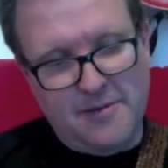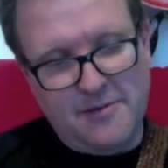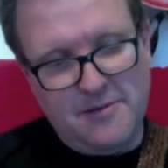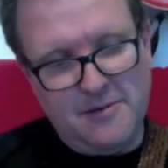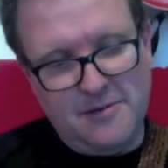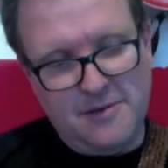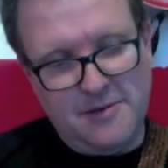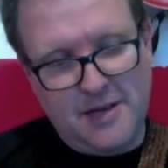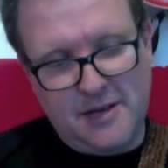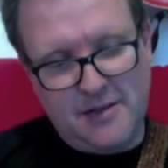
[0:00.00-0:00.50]

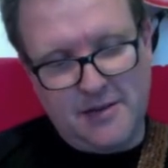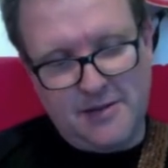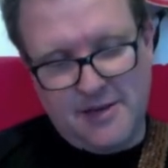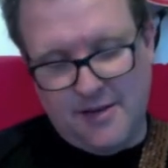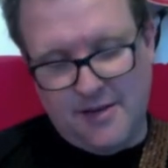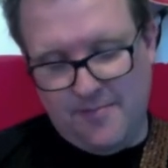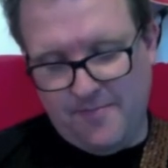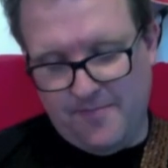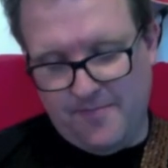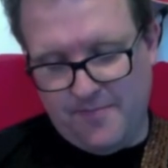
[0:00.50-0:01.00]
Just take your
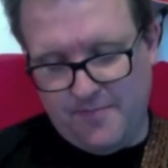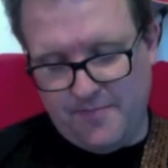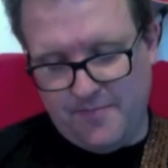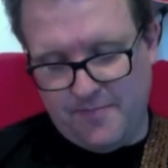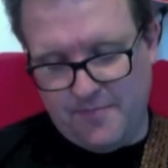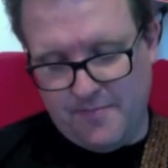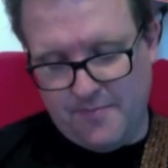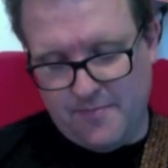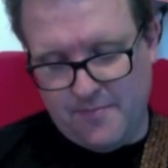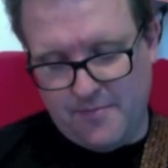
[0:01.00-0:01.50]
time.
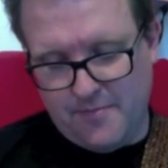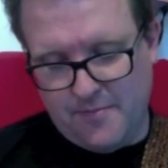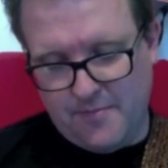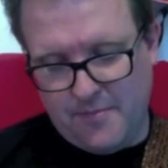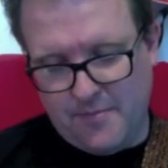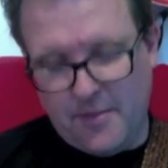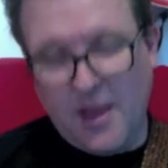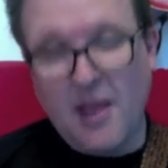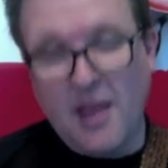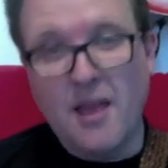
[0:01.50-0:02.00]

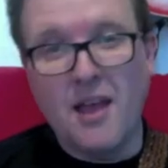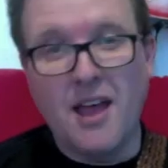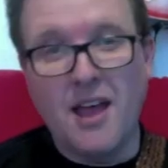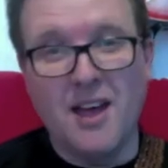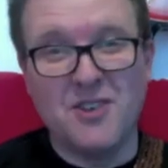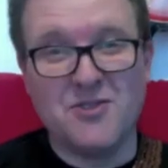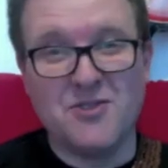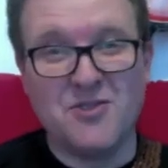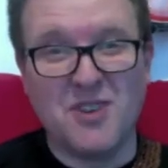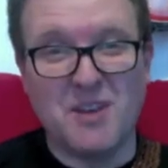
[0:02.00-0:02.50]
I
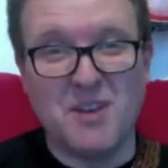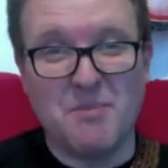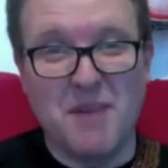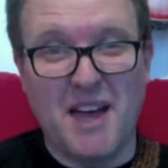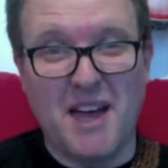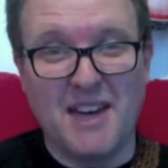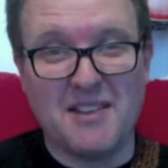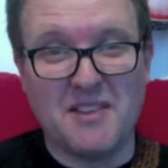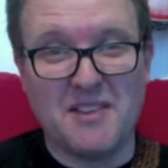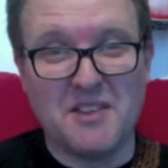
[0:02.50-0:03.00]
was really
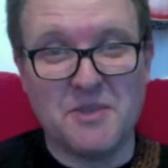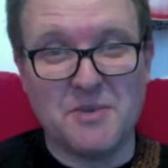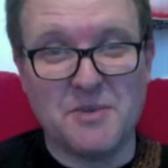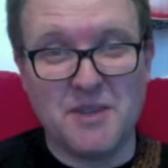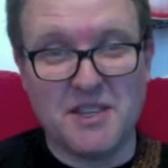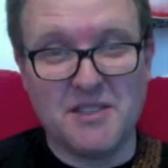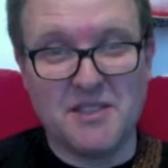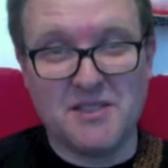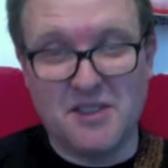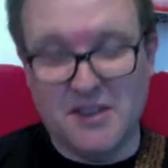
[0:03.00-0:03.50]
bad at this when
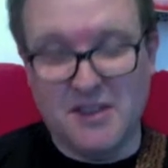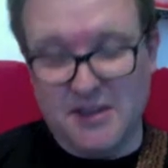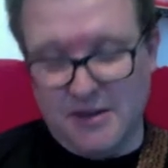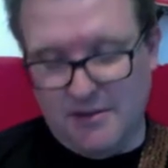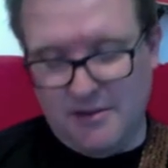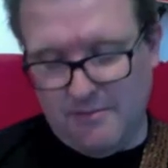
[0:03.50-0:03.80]
I started.